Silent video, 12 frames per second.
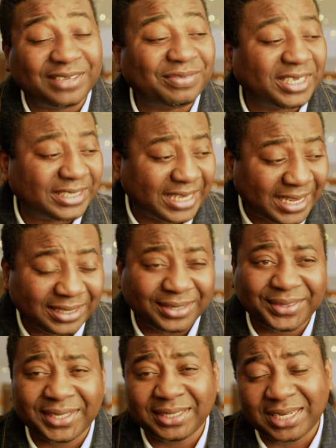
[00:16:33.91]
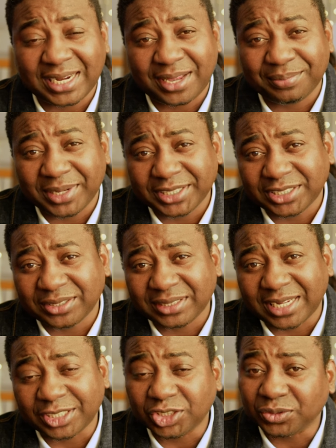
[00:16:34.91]
If there's anything that I
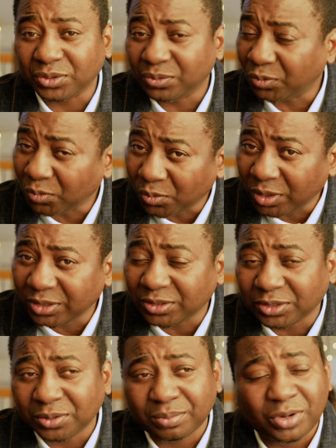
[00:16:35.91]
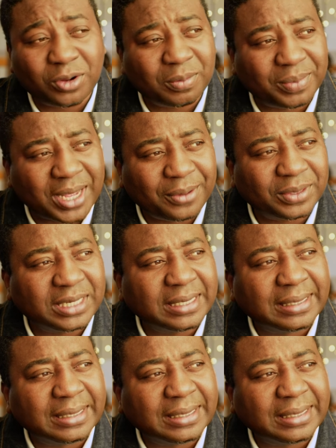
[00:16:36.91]
mentioned that you want to know more about,